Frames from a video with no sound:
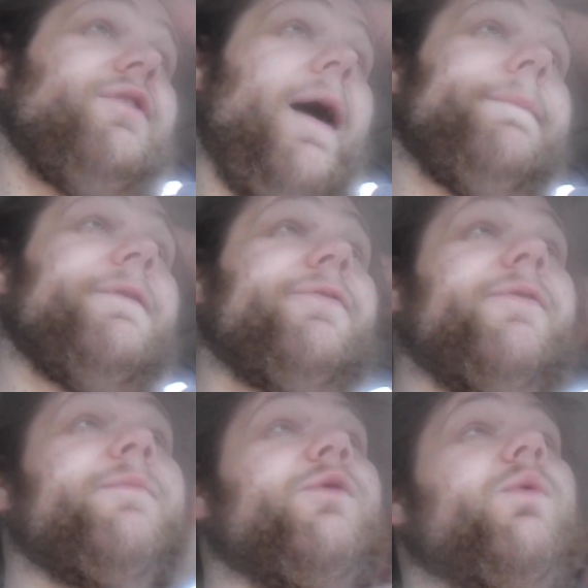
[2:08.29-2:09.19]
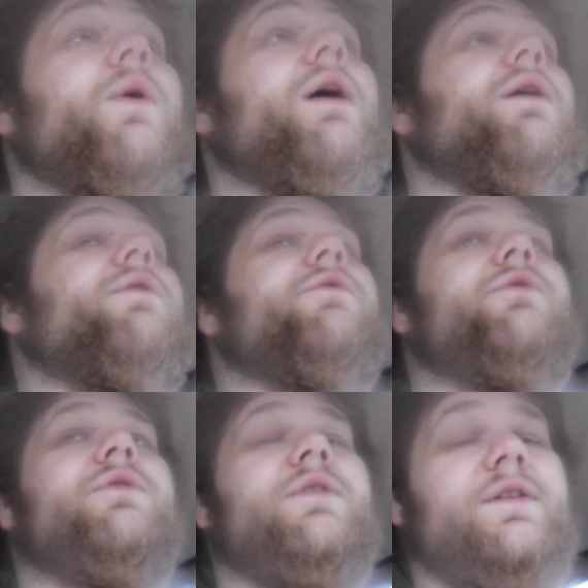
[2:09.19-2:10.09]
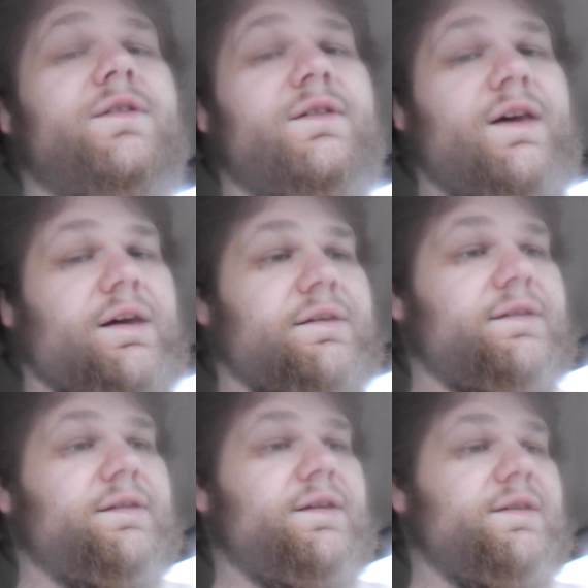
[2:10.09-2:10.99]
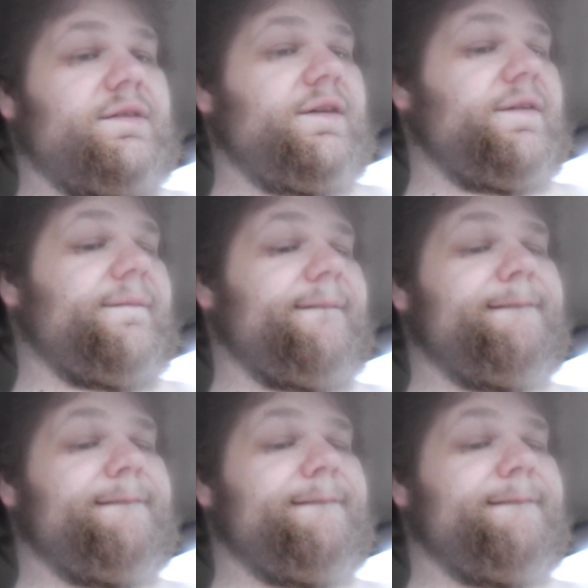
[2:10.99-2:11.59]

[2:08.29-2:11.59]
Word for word: dropped it from 12 to 6, so